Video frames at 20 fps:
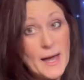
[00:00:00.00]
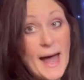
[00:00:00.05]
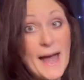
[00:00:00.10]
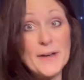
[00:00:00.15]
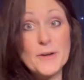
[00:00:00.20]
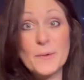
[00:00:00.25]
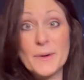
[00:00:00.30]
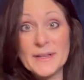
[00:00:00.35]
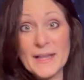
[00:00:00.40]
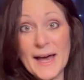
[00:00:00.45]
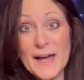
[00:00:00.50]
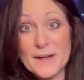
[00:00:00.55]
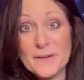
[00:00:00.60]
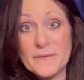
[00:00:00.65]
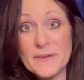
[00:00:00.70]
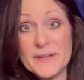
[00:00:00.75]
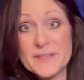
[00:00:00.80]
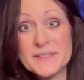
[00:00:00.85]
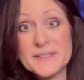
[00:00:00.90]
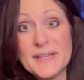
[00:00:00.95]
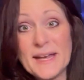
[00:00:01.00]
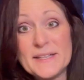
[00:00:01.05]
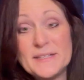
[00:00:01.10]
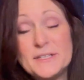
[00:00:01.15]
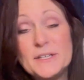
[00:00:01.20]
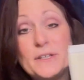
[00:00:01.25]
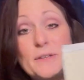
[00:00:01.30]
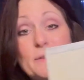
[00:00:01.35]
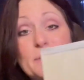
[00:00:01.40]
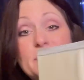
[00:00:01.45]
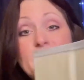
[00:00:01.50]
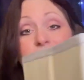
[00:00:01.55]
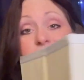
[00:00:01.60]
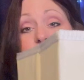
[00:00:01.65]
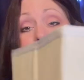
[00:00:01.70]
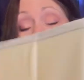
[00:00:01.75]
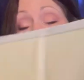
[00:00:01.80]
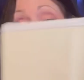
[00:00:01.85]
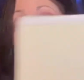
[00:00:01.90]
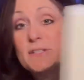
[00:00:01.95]
I know a lot of us like to use
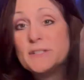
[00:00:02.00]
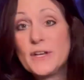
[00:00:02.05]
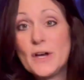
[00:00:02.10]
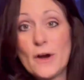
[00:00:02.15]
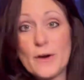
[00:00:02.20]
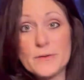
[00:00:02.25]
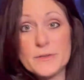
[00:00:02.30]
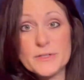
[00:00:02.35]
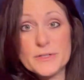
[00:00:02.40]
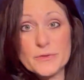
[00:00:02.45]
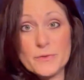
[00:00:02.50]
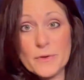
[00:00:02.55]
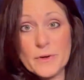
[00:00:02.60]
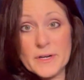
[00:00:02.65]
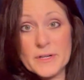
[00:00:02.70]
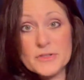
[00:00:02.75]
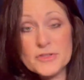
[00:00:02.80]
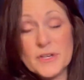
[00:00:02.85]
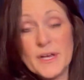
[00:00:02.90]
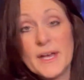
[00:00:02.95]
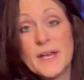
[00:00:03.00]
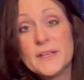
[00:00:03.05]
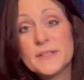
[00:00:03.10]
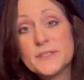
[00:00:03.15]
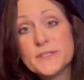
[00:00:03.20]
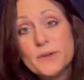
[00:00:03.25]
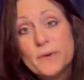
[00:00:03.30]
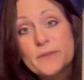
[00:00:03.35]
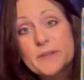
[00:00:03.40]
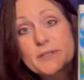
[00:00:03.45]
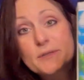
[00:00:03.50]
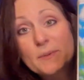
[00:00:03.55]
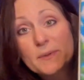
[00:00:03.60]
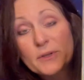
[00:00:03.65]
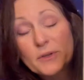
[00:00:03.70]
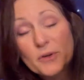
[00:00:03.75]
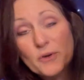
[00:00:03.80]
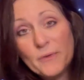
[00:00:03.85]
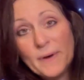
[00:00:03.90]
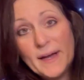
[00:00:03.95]
these as yarn storage, so this would
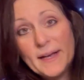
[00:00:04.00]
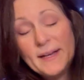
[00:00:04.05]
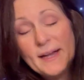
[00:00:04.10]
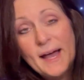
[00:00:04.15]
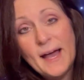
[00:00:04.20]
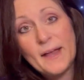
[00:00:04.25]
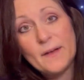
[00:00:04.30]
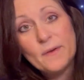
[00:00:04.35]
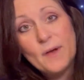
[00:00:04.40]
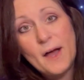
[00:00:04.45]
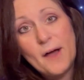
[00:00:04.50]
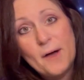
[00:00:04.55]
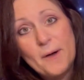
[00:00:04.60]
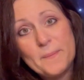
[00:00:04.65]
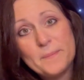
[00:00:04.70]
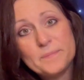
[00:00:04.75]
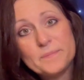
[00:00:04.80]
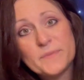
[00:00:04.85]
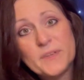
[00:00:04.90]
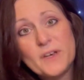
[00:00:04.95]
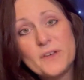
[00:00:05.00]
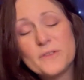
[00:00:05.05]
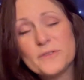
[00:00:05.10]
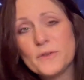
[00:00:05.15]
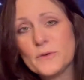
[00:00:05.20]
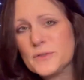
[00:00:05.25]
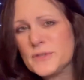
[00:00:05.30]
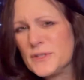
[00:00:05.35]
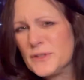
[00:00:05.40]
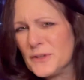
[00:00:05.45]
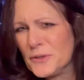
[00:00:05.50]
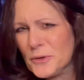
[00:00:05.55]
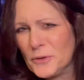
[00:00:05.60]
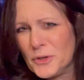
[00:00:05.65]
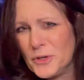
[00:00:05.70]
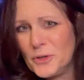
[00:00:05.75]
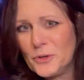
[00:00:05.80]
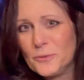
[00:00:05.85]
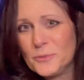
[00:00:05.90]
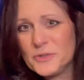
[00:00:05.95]
look great on those little
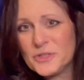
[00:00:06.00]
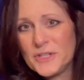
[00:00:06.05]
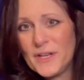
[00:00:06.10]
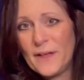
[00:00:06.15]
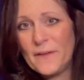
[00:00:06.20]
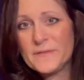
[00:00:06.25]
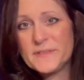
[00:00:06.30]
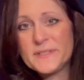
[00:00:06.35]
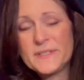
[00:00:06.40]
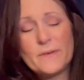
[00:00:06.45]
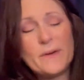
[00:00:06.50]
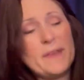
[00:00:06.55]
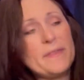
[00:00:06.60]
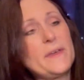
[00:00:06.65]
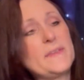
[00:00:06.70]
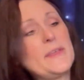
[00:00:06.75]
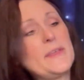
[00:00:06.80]
cube shelves. So I thought